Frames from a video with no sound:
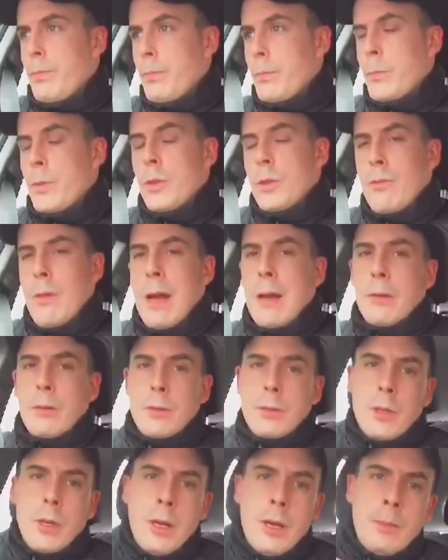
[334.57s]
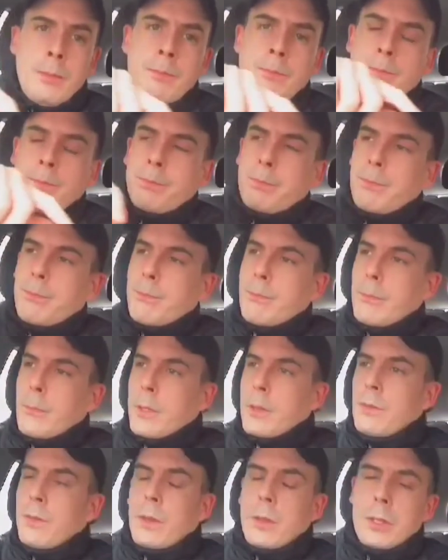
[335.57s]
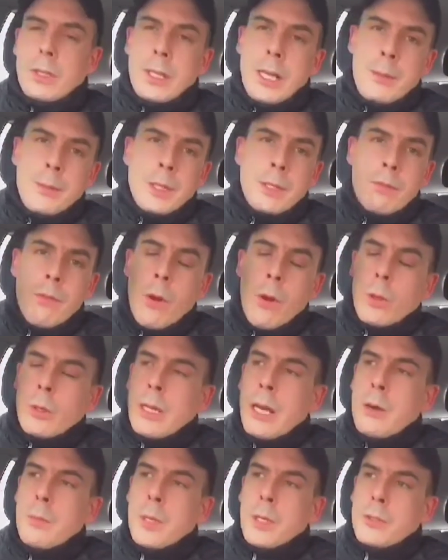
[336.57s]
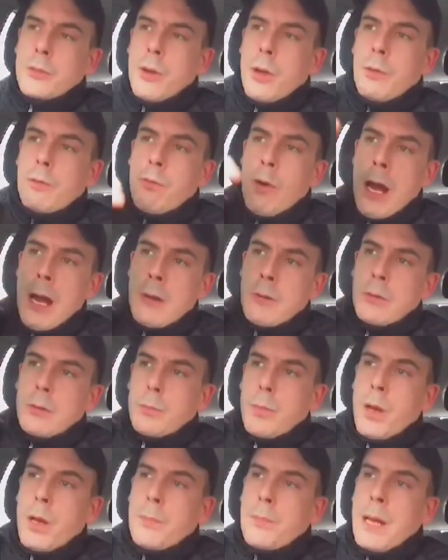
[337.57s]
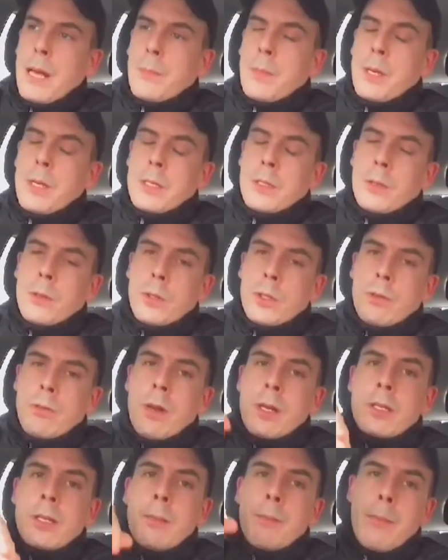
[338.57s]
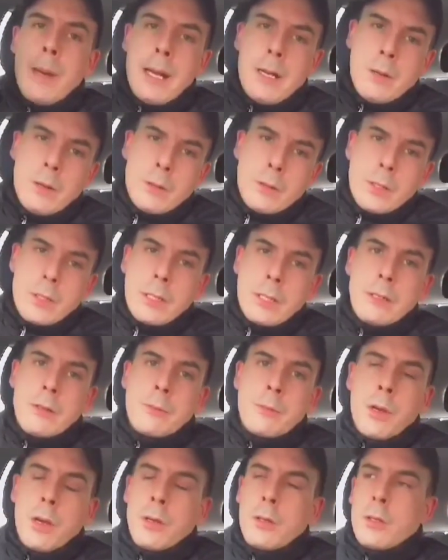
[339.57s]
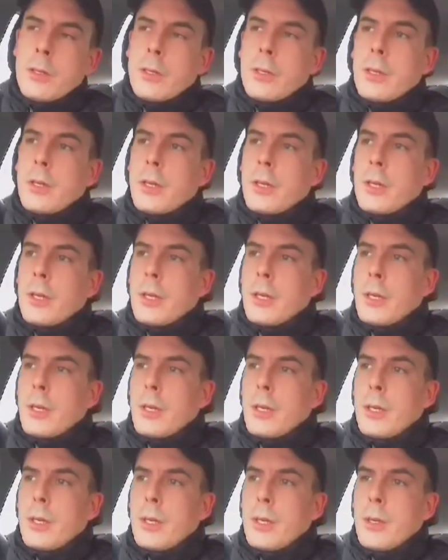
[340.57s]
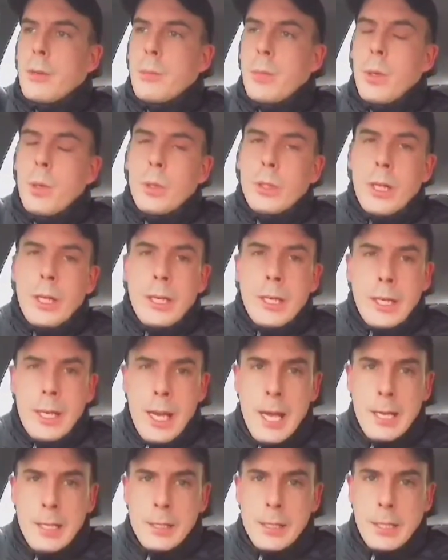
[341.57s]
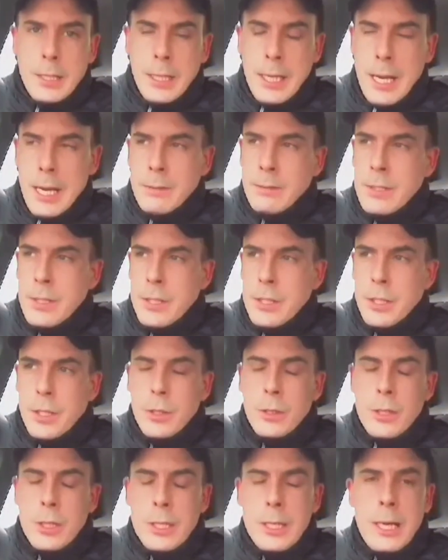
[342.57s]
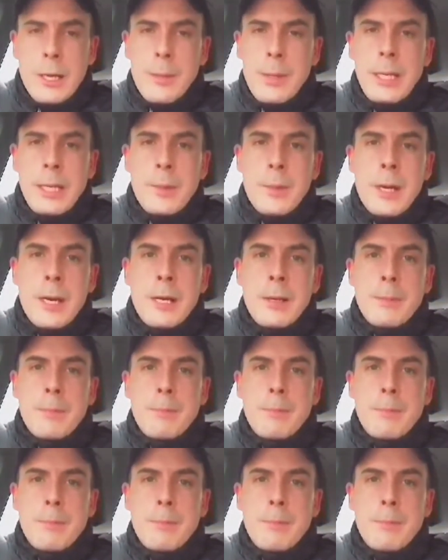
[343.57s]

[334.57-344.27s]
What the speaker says: just round, I forgot the name of the road now, but I drove round, back past Toys R Us, then back onto Dereham Road, pulled in again to the garage, couldn't see him anywhere.